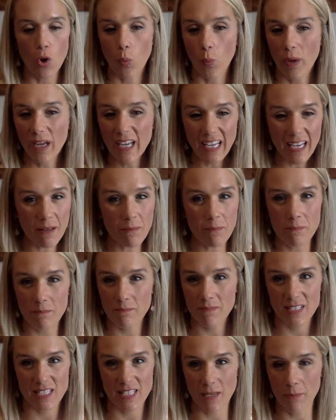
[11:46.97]
We can
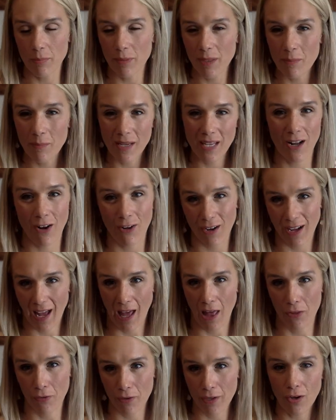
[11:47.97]
simply meet our
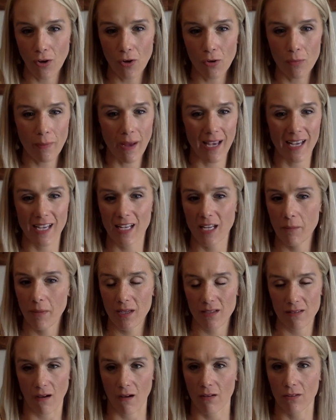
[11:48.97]
calorie goal by eating
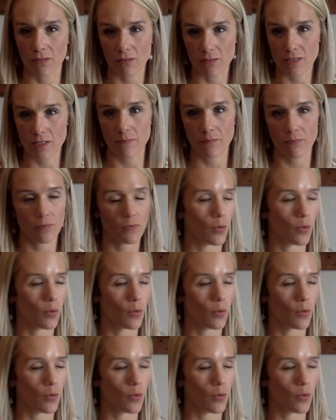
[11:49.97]
McDonald's.